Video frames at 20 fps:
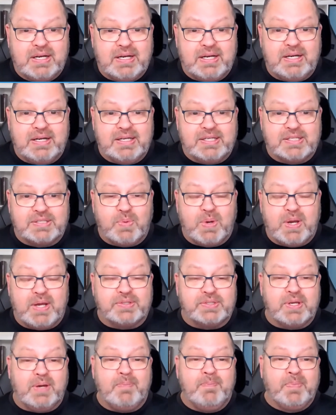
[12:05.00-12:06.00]
as well.
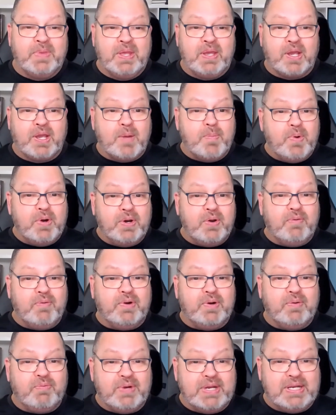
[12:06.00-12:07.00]
So come on over
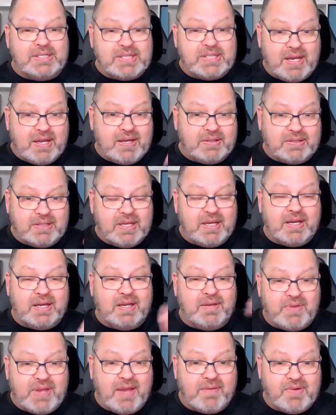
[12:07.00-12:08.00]
and reach out
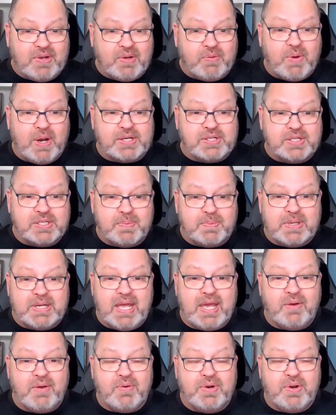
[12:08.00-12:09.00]
if you have any questions, but
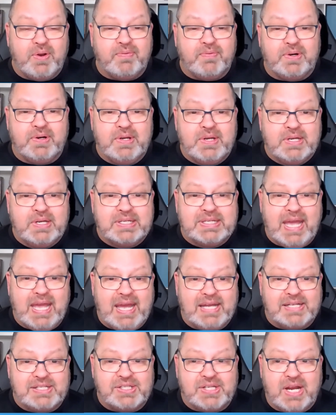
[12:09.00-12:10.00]
head on over to
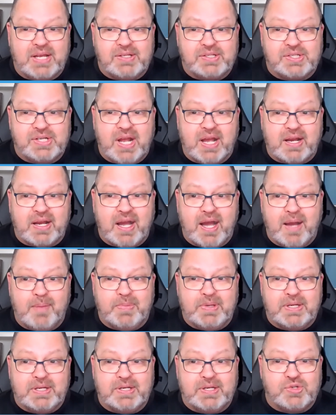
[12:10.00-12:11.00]
adschallenge.com
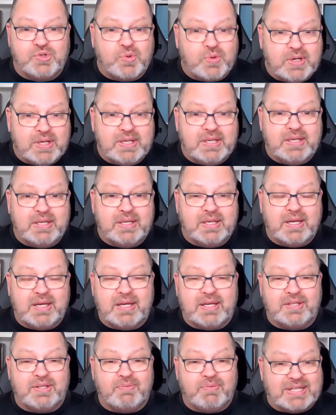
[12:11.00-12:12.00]
and enjoy
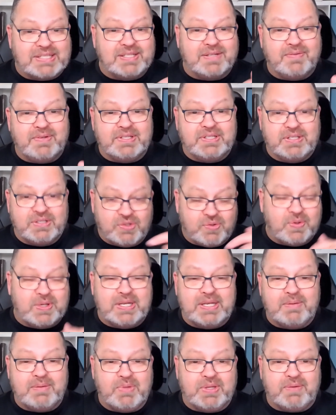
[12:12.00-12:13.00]
the rest of it and join
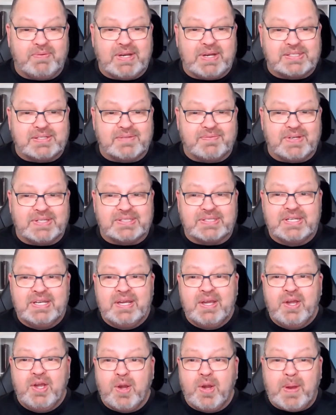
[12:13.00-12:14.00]
in with the rest of us.
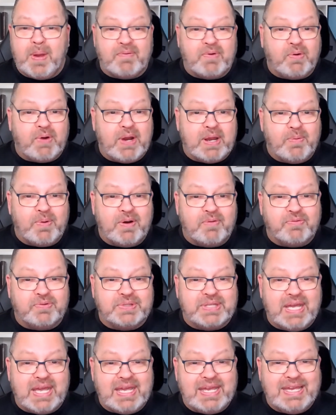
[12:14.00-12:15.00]
Hope you have a great, wonderful
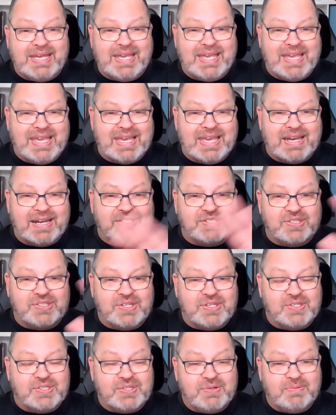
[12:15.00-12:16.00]
day, and I'll see you
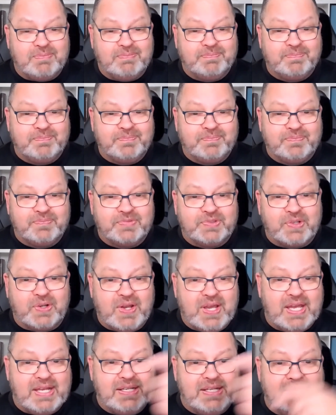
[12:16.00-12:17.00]
soon. So go
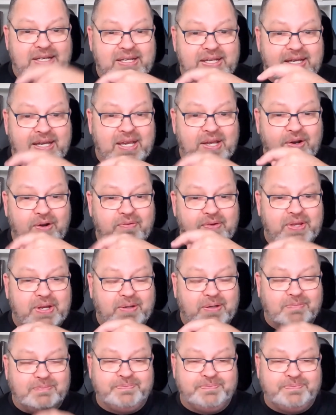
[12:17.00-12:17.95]
ahead, head over there.